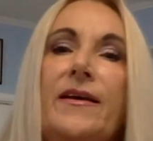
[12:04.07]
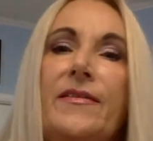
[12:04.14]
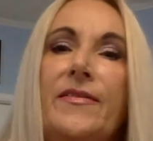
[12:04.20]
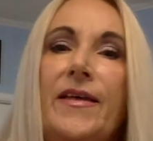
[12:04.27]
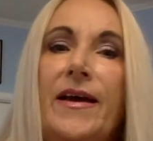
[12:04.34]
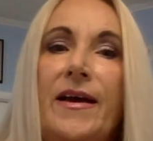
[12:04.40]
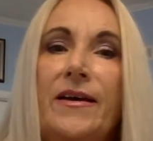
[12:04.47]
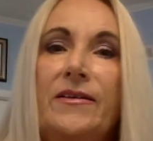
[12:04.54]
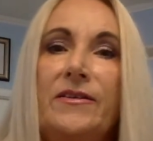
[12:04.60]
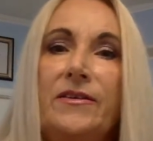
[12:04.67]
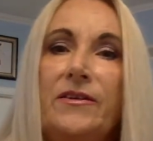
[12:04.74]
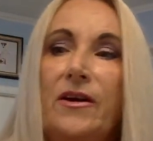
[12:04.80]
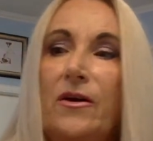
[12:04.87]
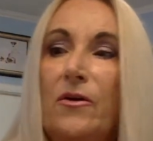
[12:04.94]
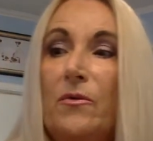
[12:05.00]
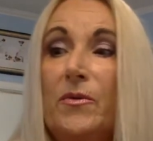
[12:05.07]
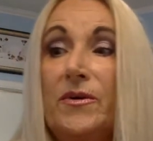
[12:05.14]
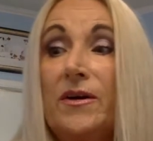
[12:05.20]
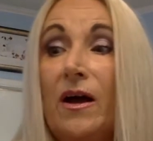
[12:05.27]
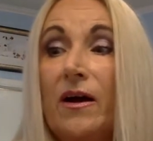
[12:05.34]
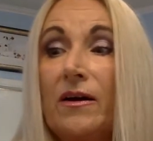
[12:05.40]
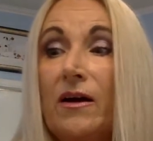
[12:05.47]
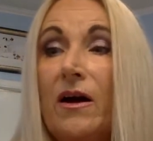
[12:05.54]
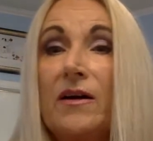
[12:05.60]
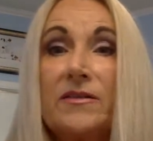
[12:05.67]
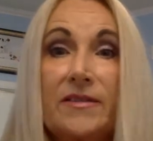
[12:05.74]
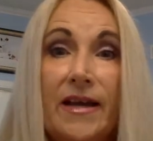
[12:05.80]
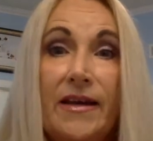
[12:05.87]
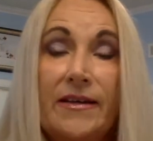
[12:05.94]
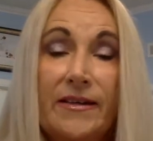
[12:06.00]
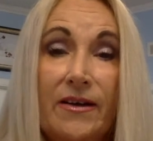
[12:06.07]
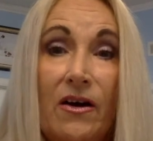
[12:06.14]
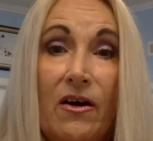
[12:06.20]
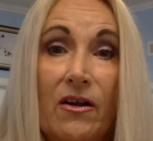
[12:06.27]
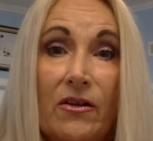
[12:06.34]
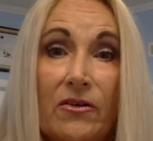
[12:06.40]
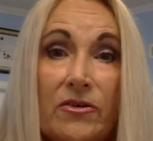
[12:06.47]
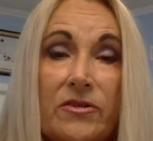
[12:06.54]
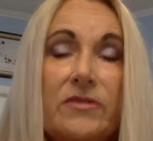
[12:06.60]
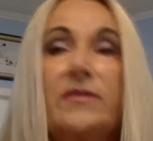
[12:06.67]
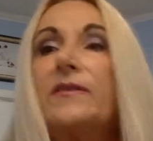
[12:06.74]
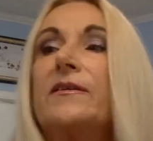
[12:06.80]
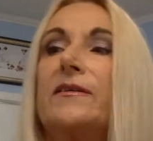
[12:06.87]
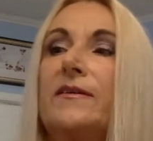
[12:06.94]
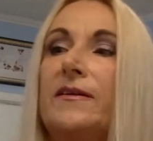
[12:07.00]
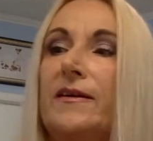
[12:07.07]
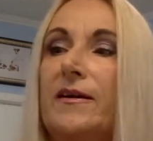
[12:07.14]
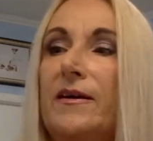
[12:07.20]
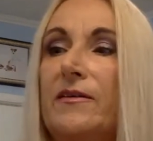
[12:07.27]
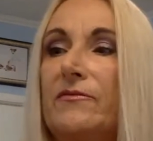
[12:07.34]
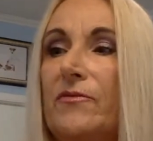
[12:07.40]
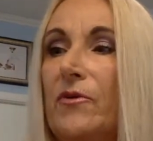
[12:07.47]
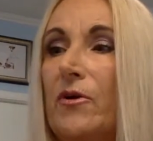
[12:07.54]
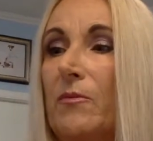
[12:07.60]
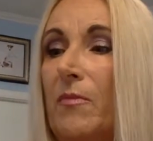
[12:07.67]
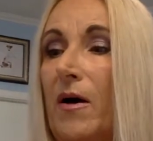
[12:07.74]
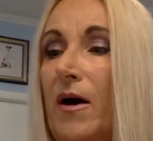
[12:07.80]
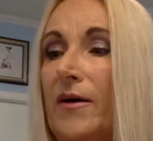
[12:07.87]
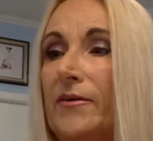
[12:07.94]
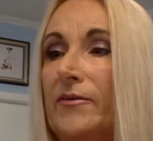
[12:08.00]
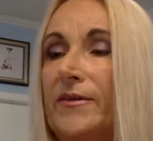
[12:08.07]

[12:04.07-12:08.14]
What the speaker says: that, would not cost $80 for a bottle.